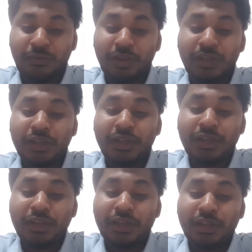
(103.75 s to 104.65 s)
well.
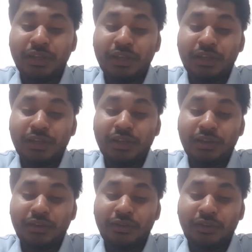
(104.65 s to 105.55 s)

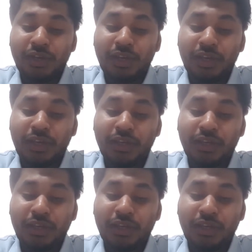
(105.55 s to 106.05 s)
Okay.